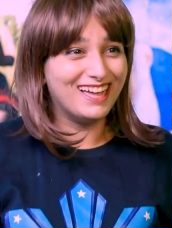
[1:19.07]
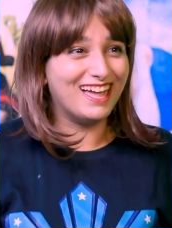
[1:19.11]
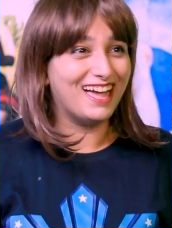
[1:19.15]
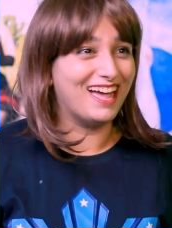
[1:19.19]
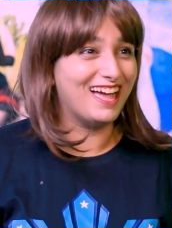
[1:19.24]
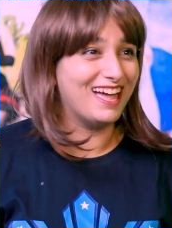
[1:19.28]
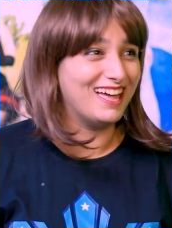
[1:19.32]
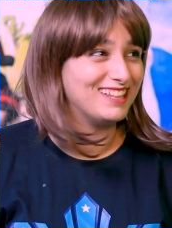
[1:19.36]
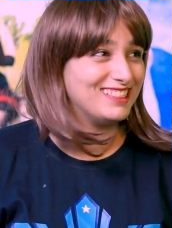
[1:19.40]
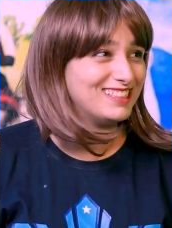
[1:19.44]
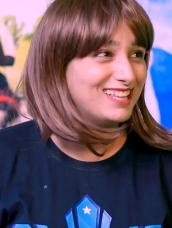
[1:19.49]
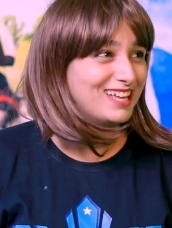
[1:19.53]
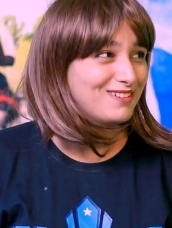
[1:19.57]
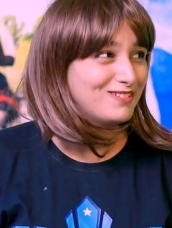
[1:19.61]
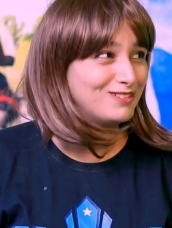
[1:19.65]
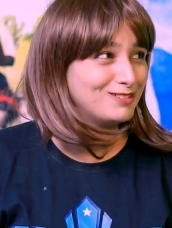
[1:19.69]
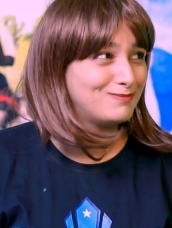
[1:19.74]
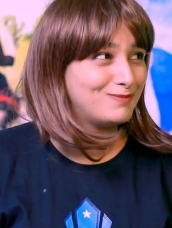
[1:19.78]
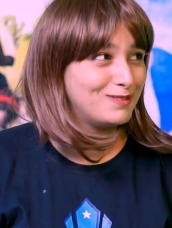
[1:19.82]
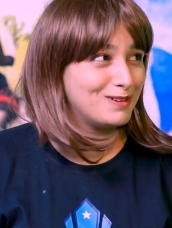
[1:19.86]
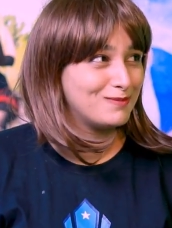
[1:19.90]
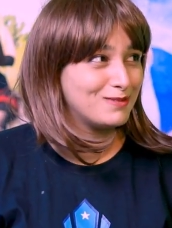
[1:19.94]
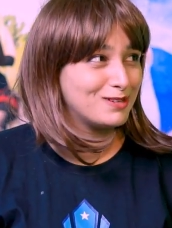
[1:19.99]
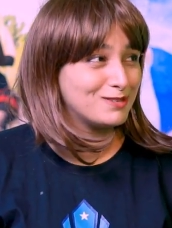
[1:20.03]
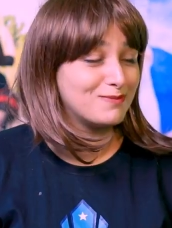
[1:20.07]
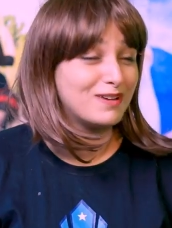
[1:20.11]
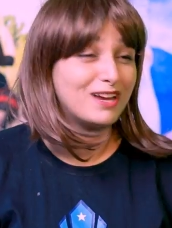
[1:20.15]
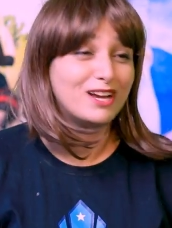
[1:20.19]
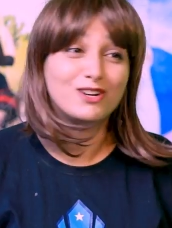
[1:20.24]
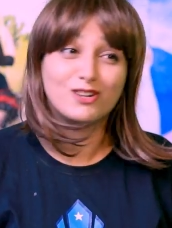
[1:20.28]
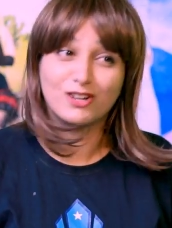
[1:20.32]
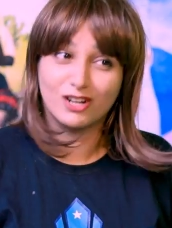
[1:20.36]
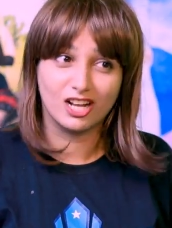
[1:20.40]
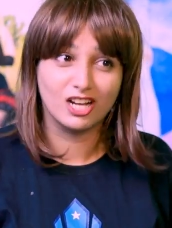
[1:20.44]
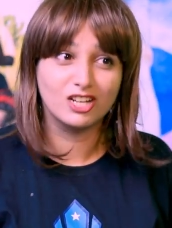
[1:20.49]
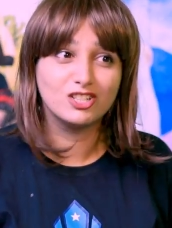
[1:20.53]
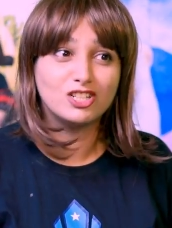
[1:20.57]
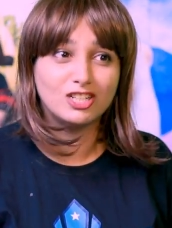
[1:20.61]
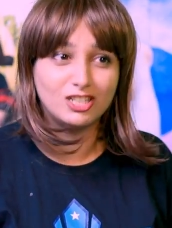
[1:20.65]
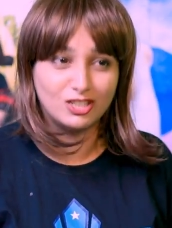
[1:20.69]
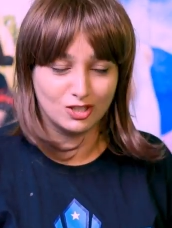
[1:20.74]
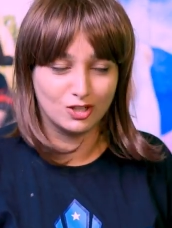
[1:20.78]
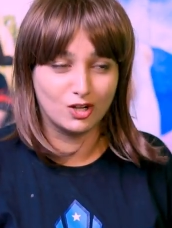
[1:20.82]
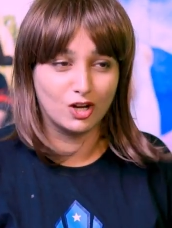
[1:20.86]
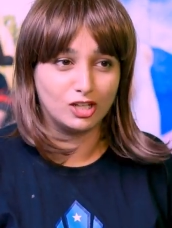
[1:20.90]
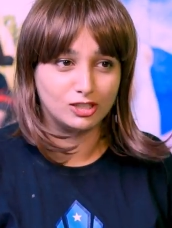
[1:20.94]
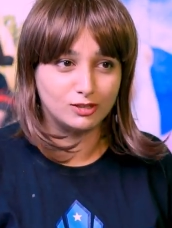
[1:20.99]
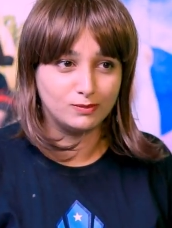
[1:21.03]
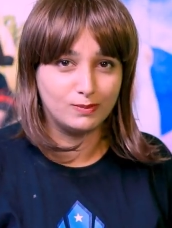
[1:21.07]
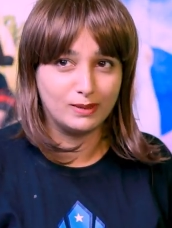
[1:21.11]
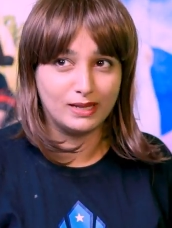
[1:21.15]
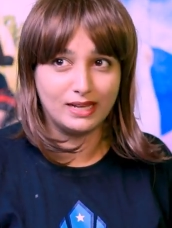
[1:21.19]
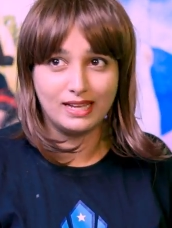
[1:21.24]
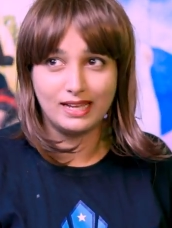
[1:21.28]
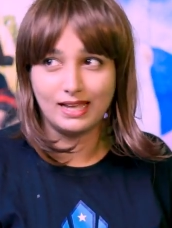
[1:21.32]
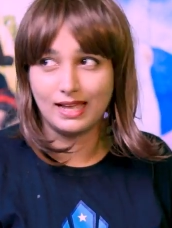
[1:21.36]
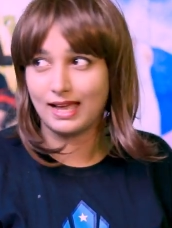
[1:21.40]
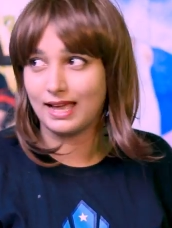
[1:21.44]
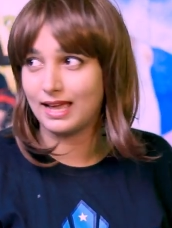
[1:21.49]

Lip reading: And that was pretty much my introduction to cosplay.